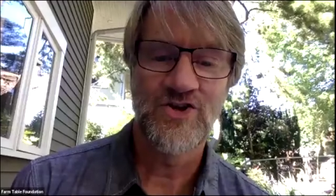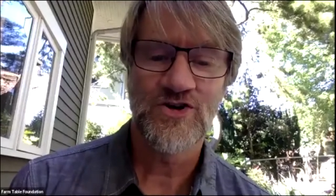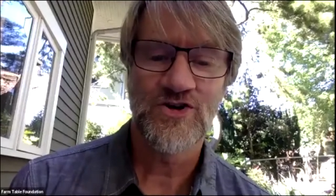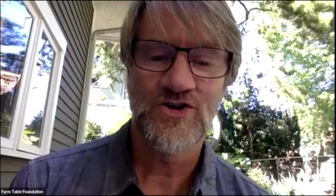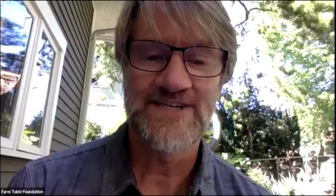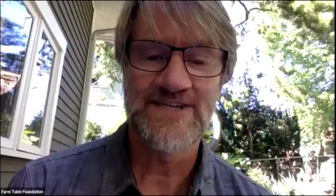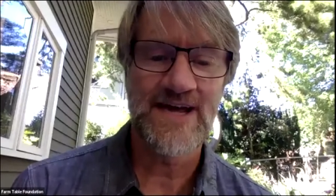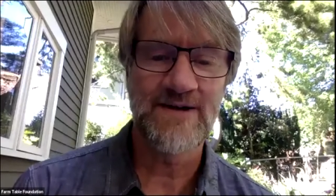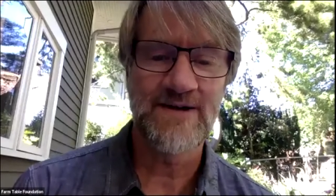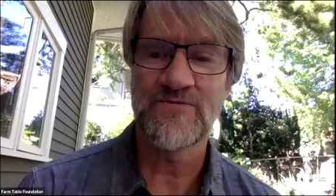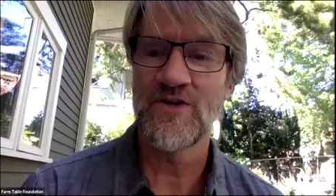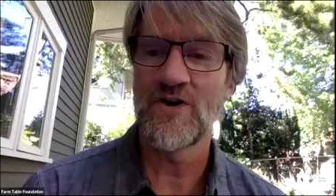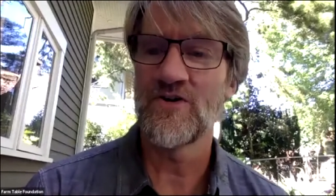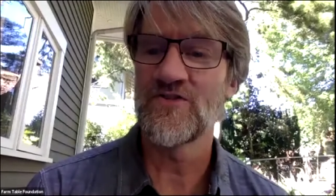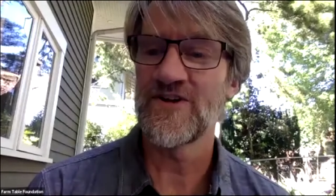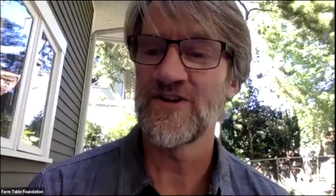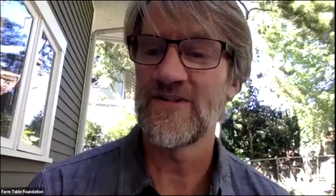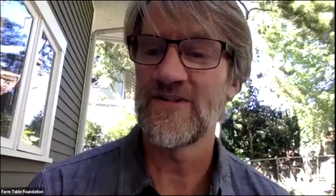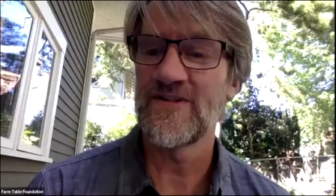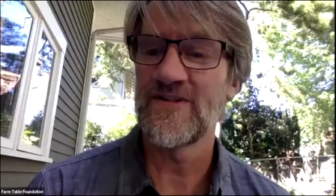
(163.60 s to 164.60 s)
type
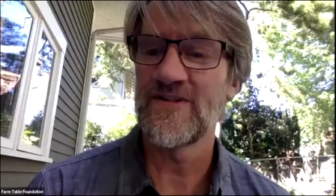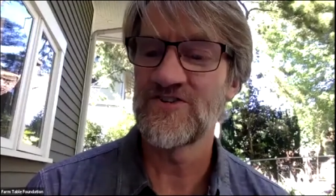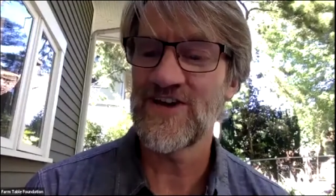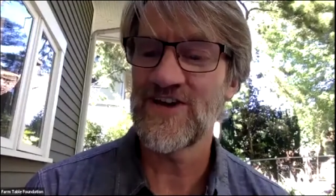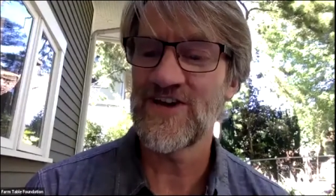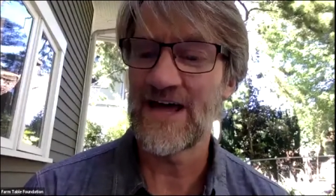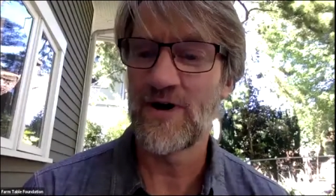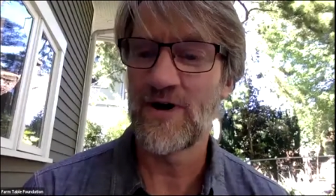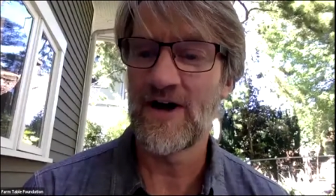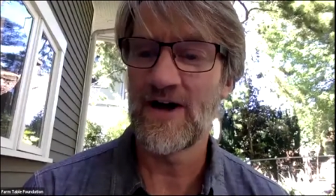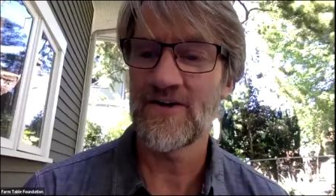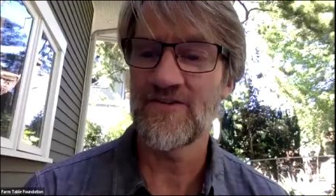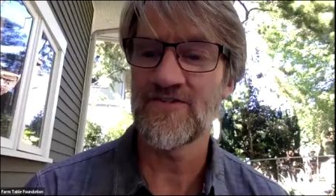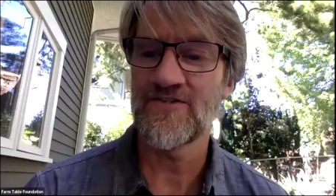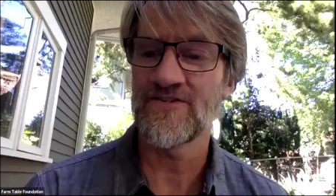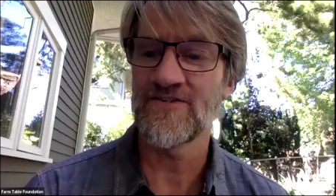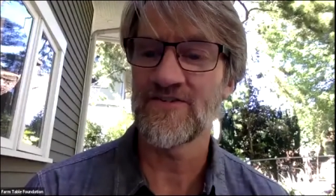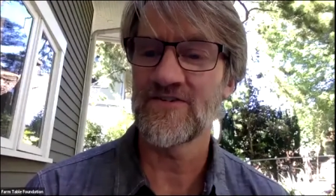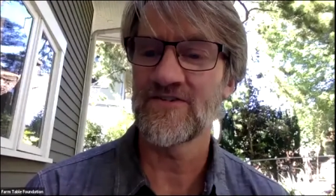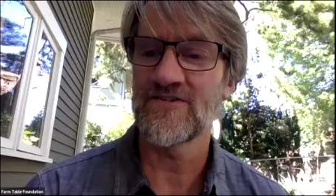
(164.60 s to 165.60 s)
those in the chat
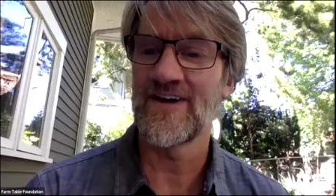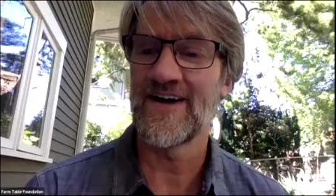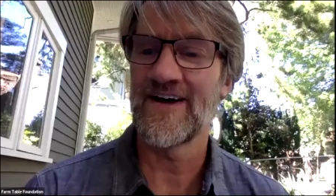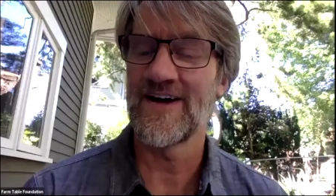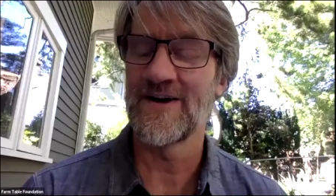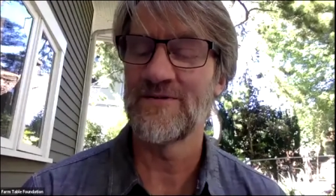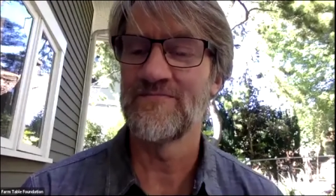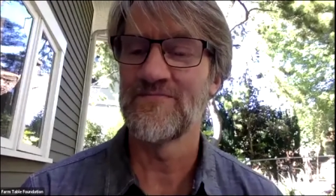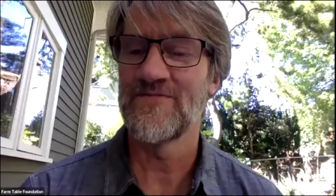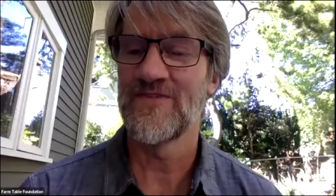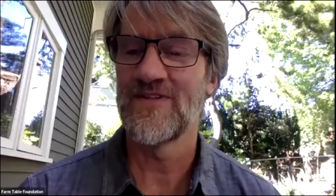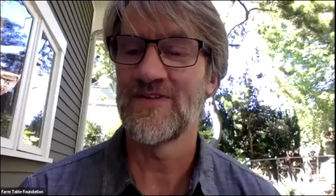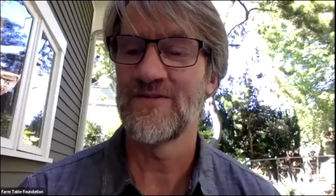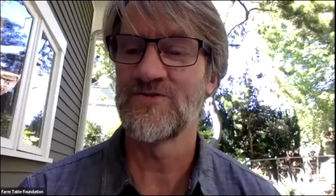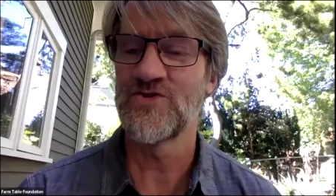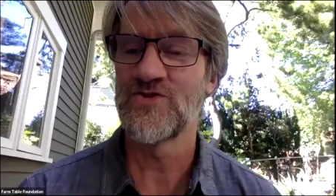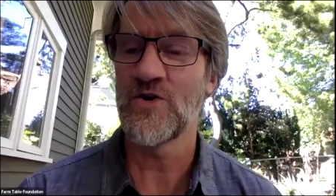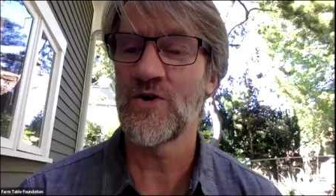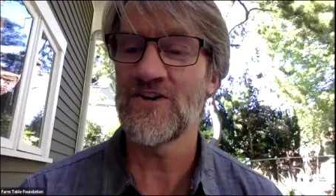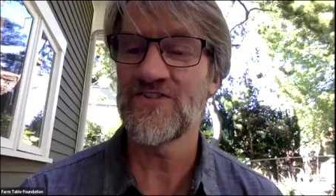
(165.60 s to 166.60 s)
box.
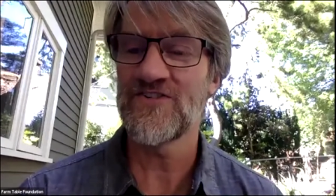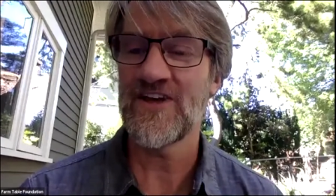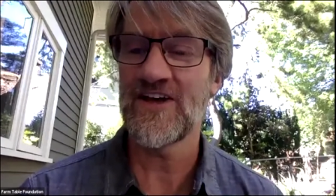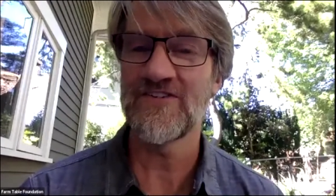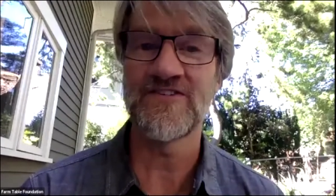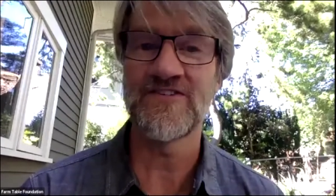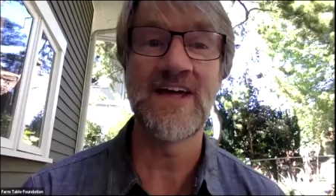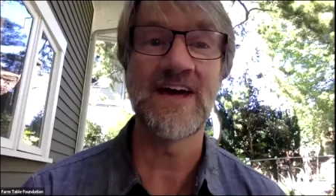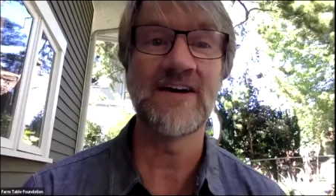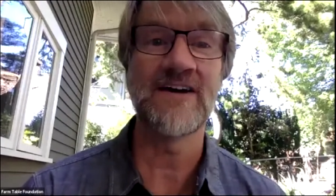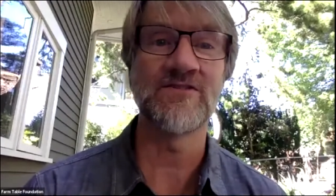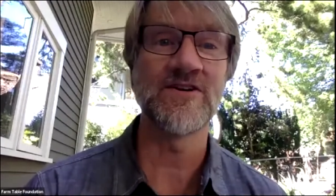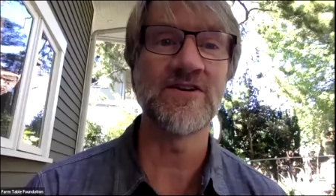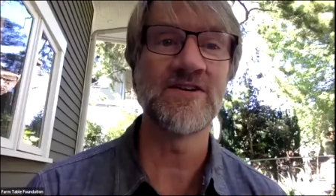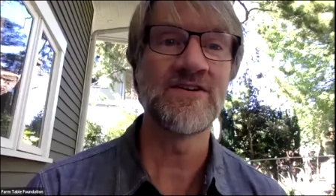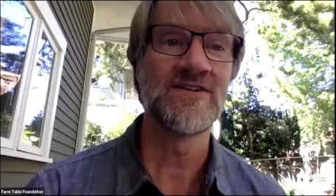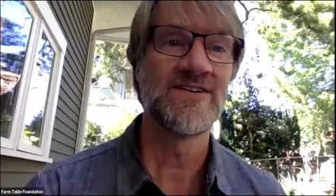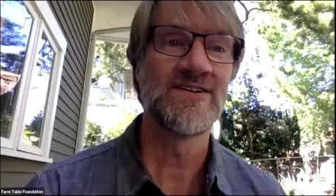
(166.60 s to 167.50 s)
Joy says never.